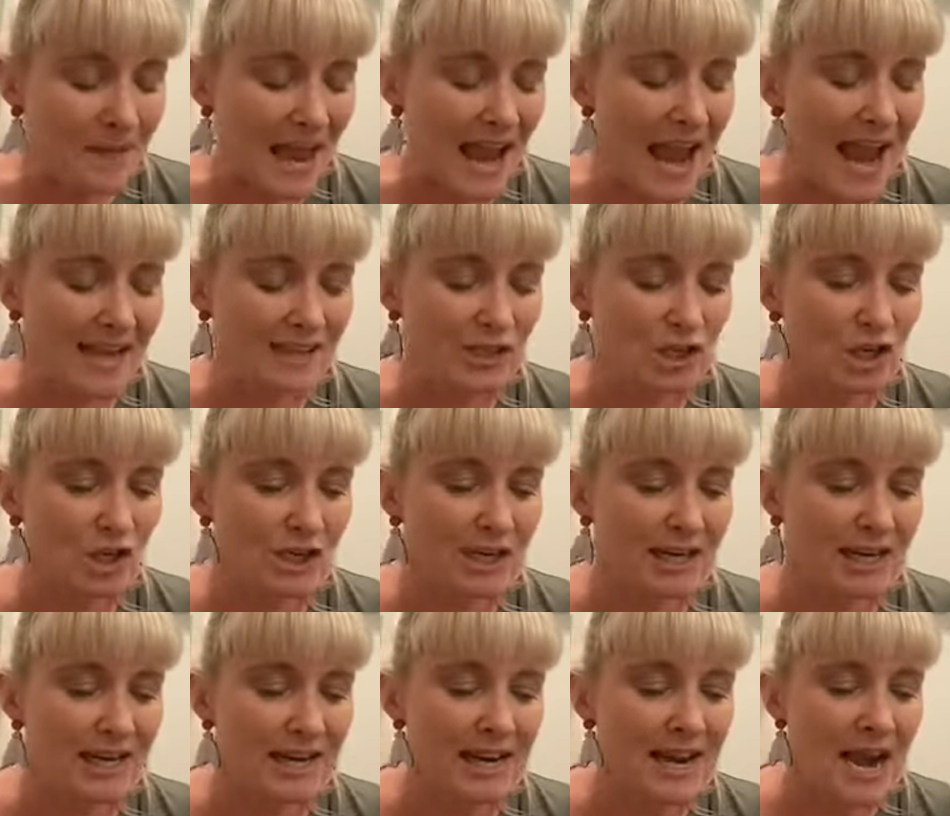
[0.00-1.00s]
and
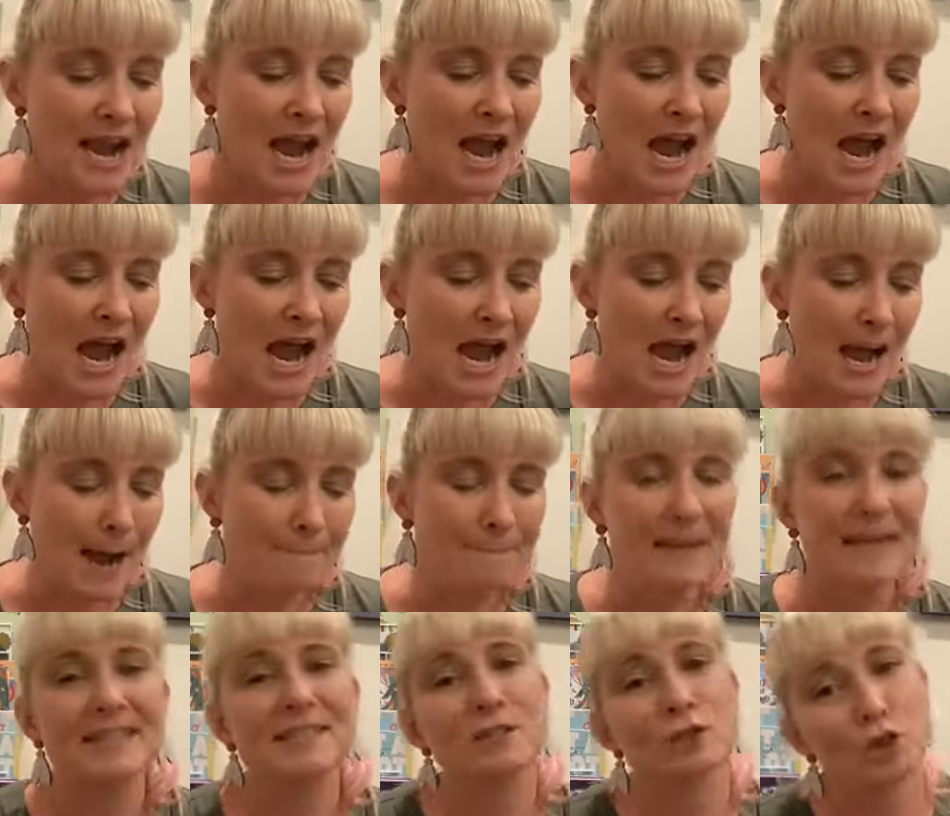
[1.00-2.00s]
she
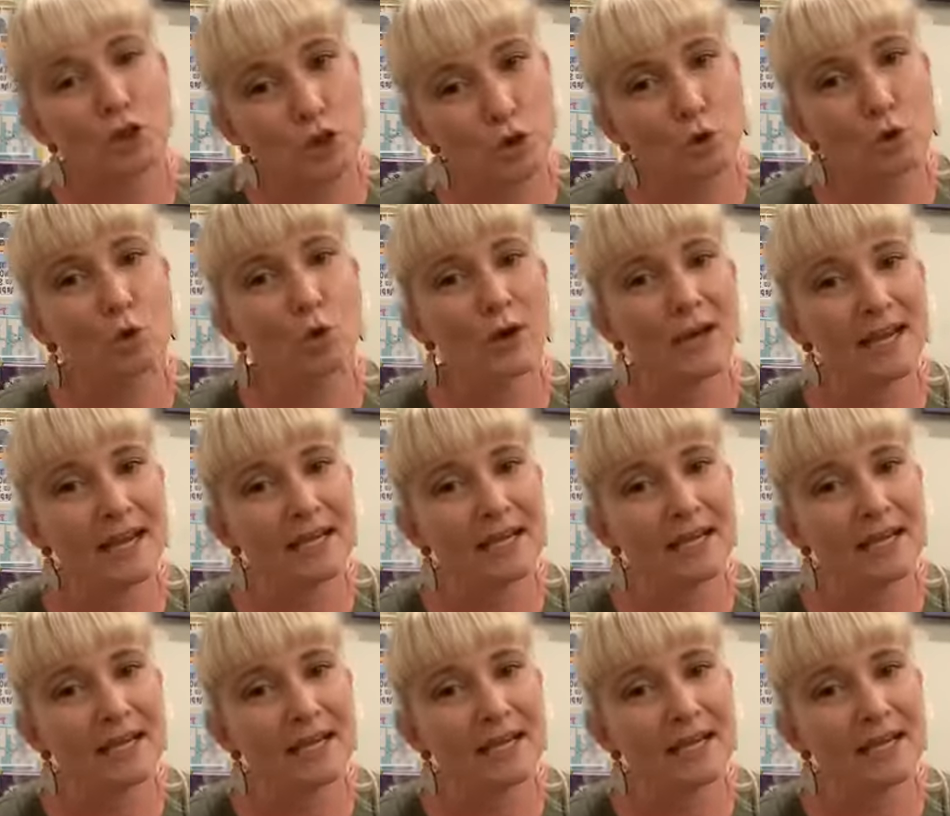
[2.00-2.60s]
isn't sure